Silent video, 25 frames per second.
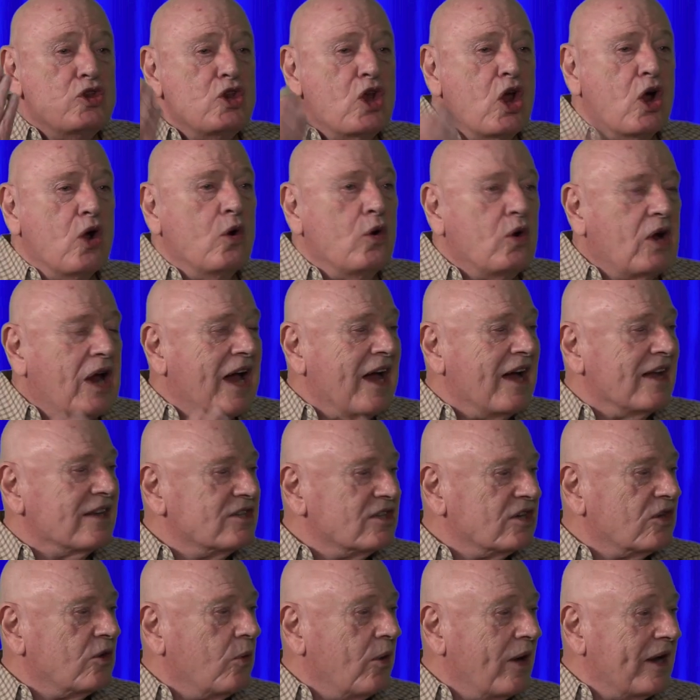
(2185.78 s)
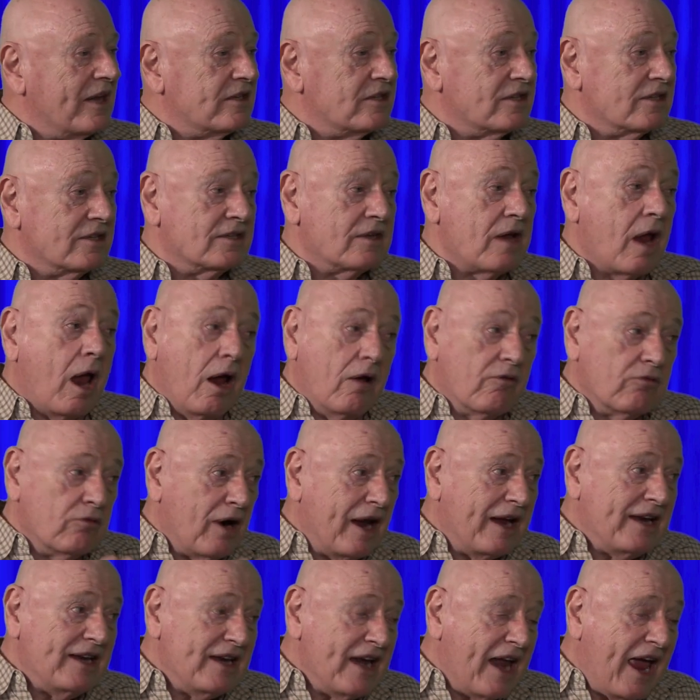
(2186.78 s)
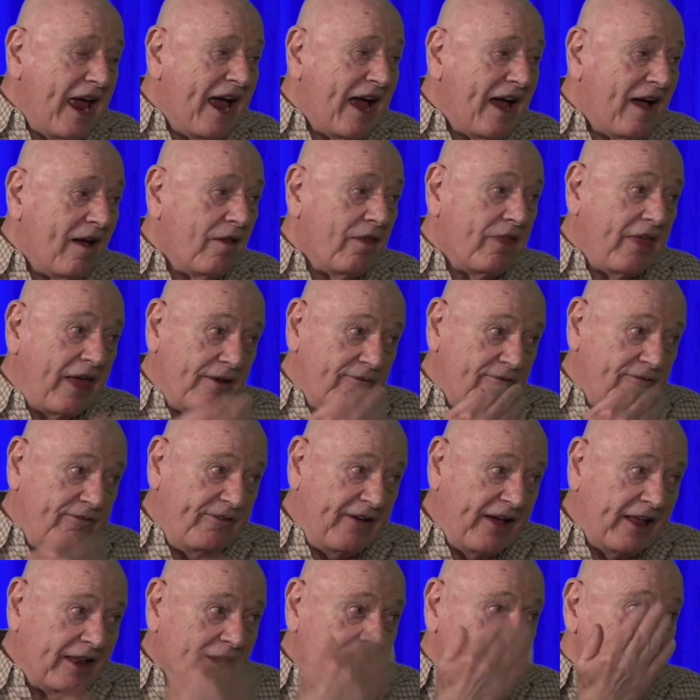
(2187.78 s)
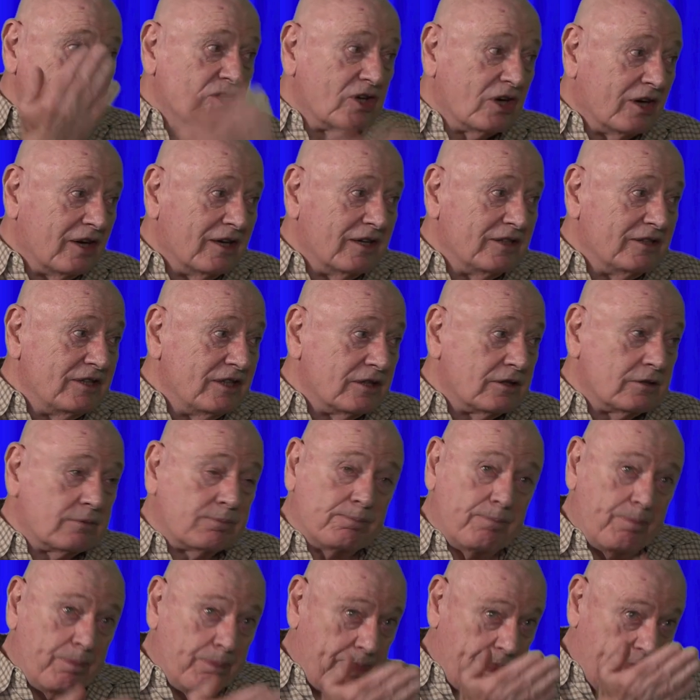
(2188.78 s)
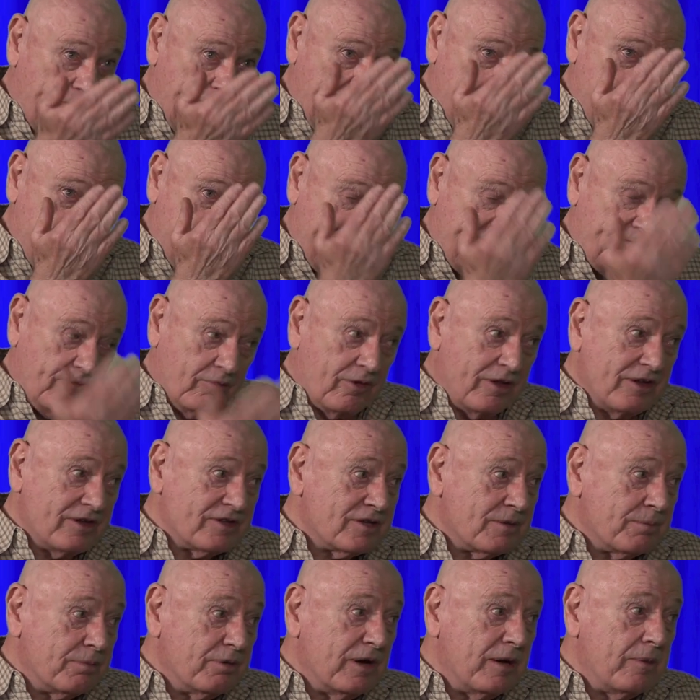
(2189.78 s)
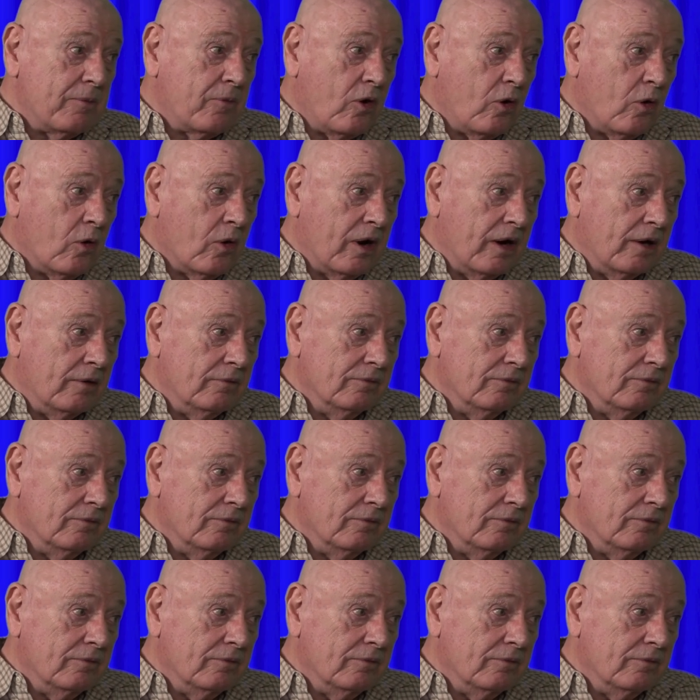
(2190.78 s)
No consequences. Right now, that felon charge is before the Supreme Court.